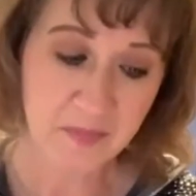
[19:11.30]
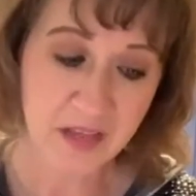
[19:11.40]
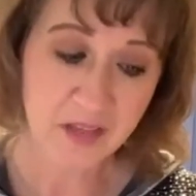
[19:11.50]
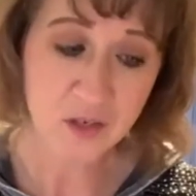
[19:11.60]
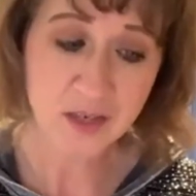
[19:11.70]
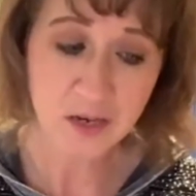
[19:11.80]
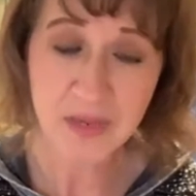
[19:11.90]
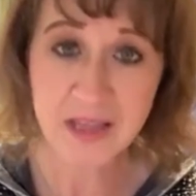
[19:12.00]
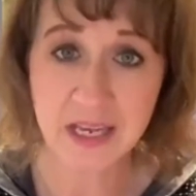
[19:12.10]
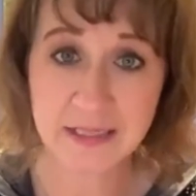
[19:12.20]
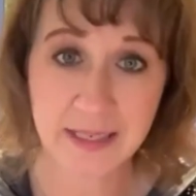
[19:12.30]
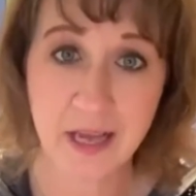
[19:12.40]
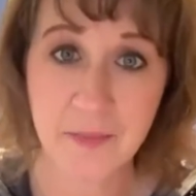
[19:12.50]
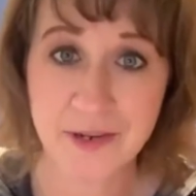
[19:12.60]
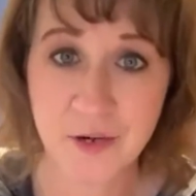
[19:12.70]
there's going to be things that
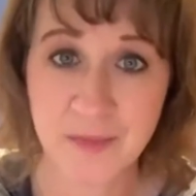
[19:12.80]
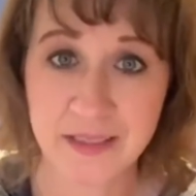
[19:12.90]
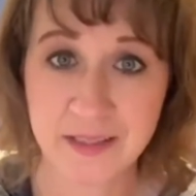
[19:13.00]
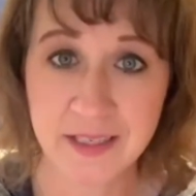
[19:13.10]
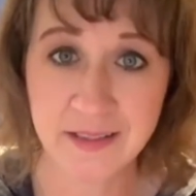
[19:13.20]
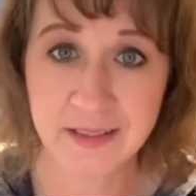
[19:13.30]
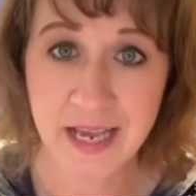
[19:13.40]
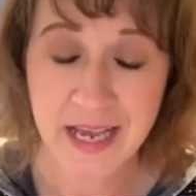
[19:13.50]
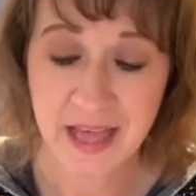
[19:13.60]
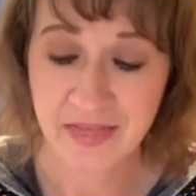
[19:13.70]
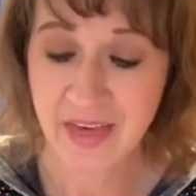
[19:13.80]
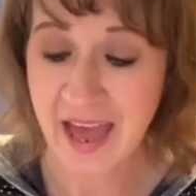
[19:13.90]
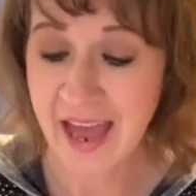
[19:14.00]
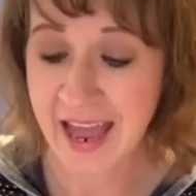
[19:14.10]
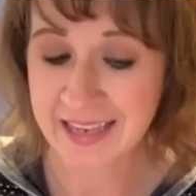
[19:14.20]
come in your business
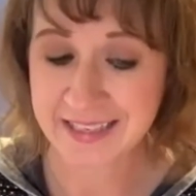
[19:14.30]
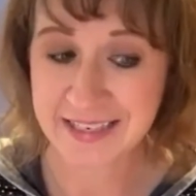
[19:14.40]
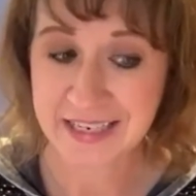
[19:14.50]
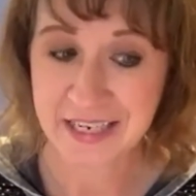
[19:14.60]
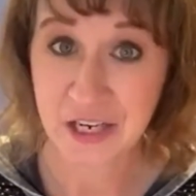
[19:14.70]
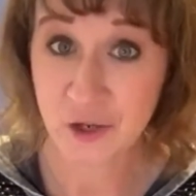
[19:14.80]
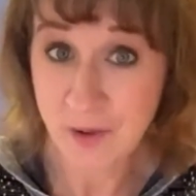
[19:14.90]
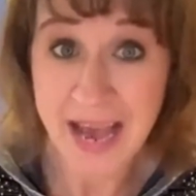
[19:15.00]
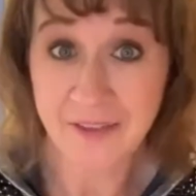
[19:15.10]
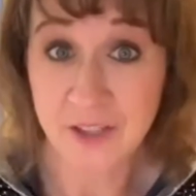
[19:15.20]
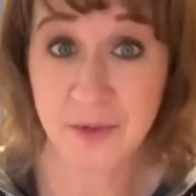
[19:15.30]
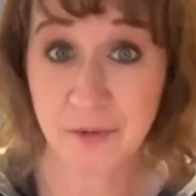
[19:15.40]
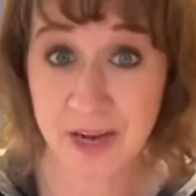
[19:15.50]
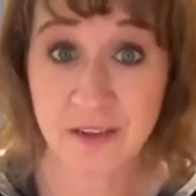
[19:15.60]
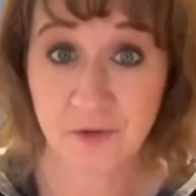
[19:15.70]
that you have to be
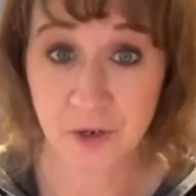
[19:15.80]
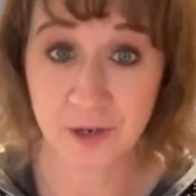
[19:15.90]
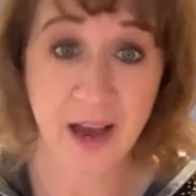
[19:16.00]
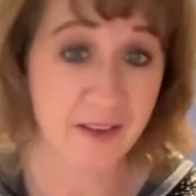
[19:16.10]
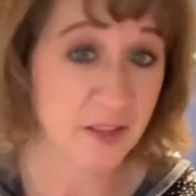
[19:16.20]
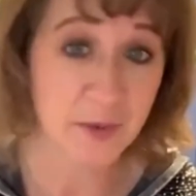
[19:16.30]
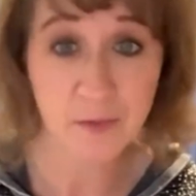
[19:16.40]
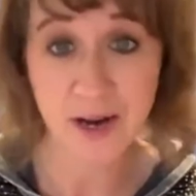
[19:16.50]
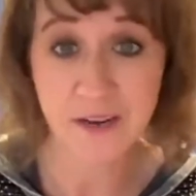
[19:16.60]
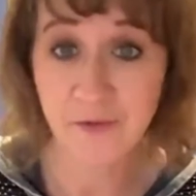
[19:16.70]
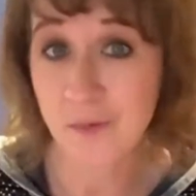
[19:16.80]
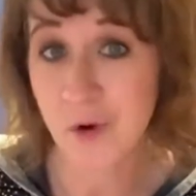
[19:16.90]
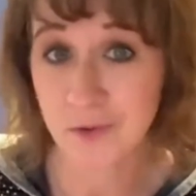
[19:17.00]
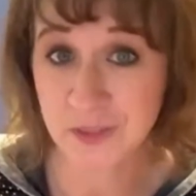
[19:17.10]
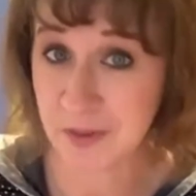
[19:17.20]
ready for. You have to be ready for
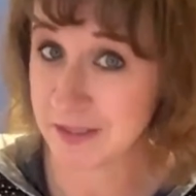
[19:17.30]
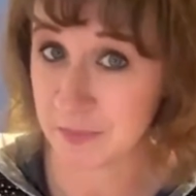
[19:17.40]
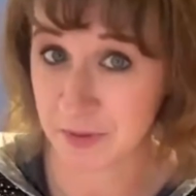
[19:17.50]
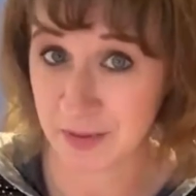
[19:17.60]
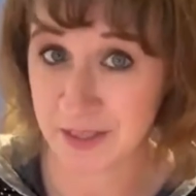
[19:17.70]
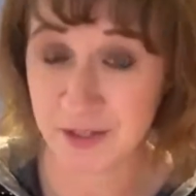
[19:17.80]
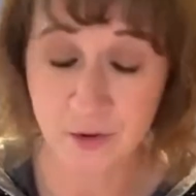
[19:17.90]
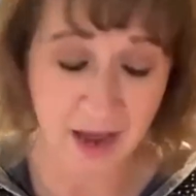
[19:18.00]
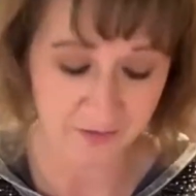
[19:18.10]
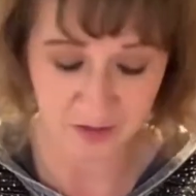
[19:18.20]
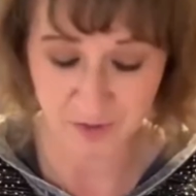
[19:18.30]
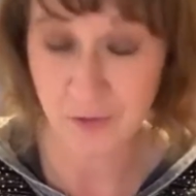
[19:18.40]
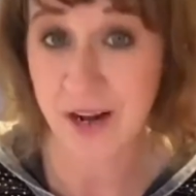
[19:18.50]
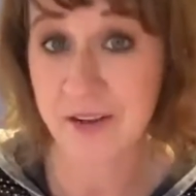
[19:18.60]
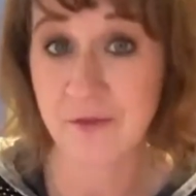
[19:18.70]
more responsibilities. You have to be
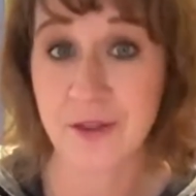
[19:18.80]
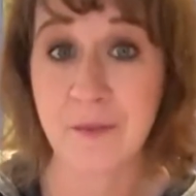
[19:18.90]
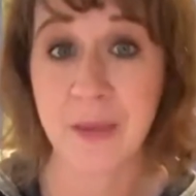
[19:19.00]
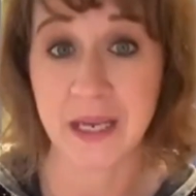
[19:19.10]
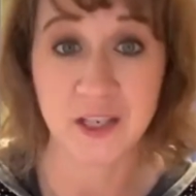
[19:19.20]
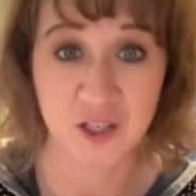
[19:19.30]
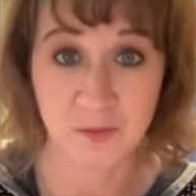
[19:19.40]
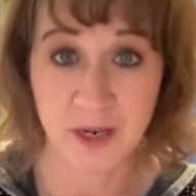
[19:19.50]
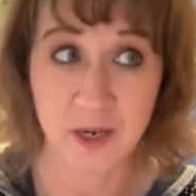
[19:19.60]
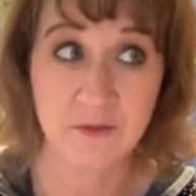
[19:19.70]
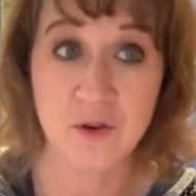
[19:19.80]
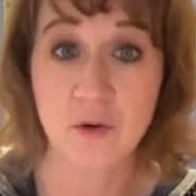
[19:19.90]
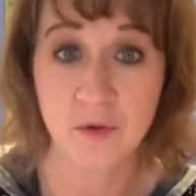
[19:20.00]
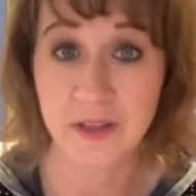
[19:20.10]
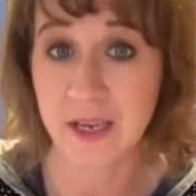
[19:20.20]
ready for the management of
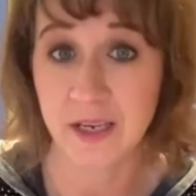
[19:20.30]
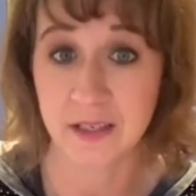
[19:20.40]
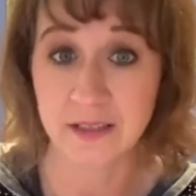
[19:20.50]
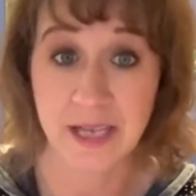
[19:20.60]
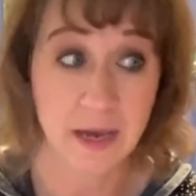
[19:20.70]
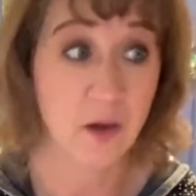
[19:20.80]
new things.